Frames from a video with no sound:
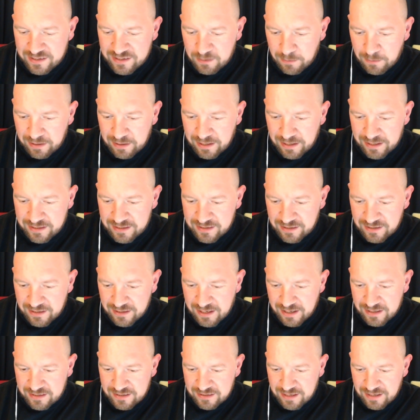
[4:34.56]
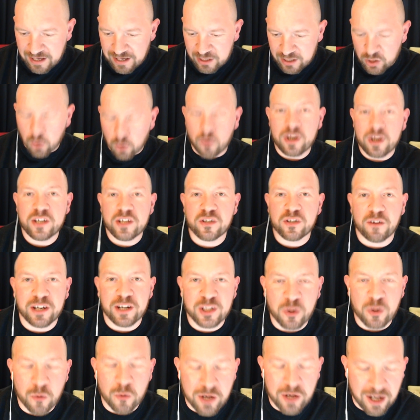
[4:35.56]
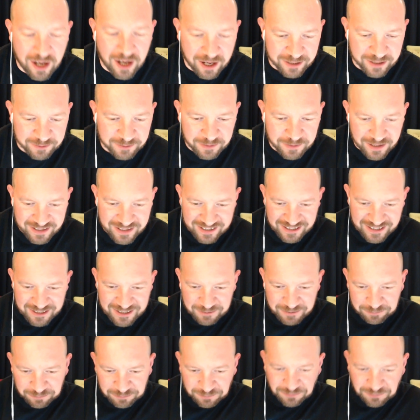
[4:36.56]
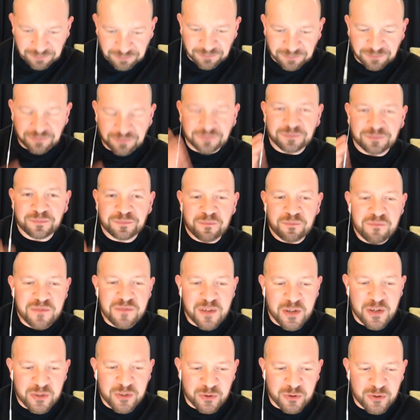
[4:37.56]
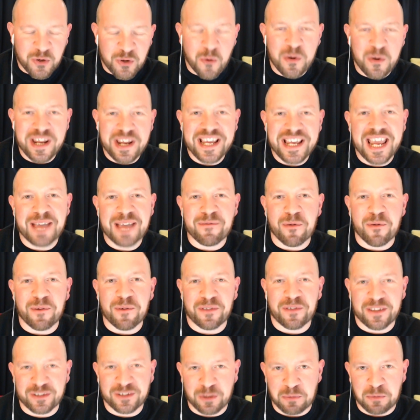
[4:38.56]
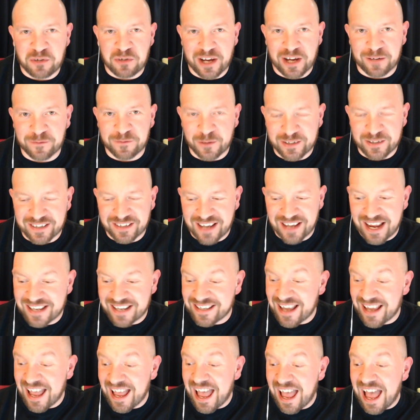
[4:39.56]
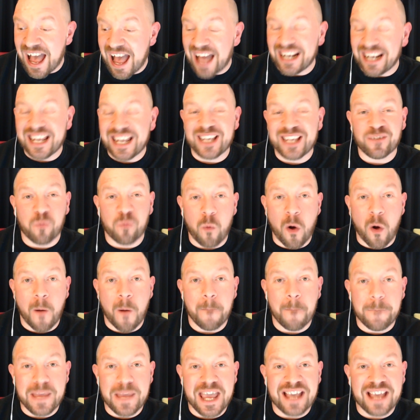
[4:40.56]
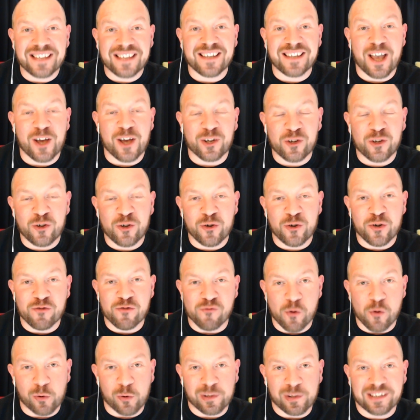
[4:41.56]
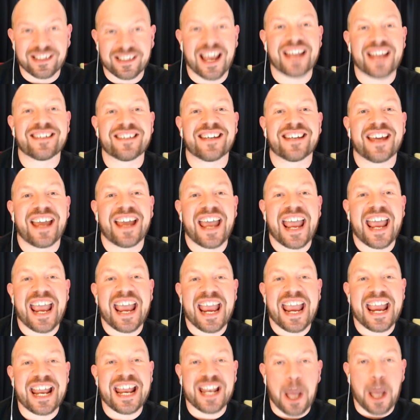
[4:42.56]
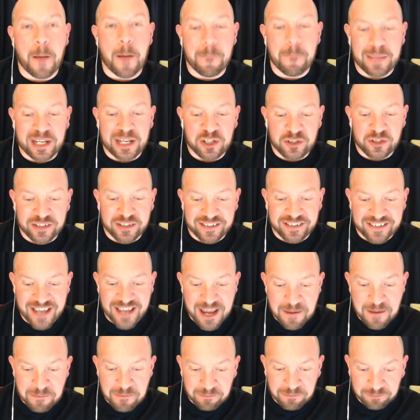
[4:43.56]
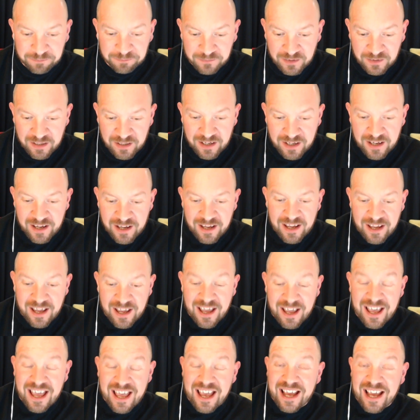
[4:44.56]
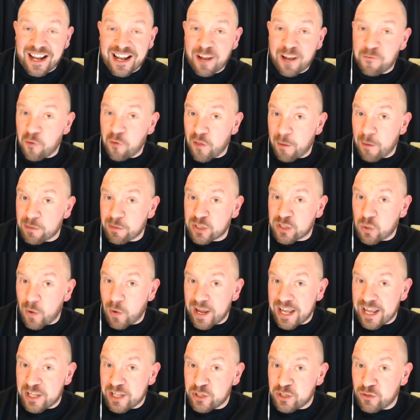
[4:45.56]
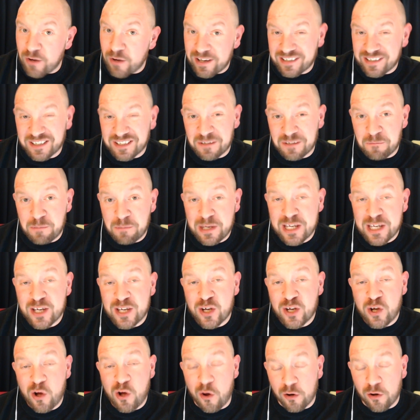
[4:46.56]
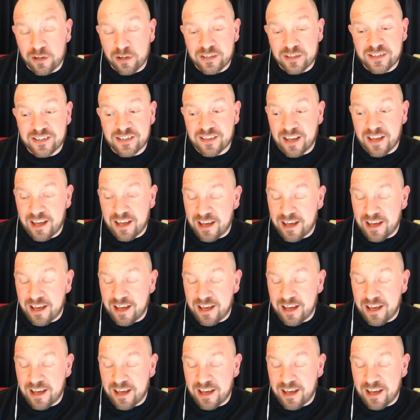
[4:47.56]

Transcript: my list. It's Tony. Sorry, Tony Lydon. That's it. So Tony came up with the subject for tonight, and it is what makes a good rule set in a miniatures game. And I thought that was quite interesting because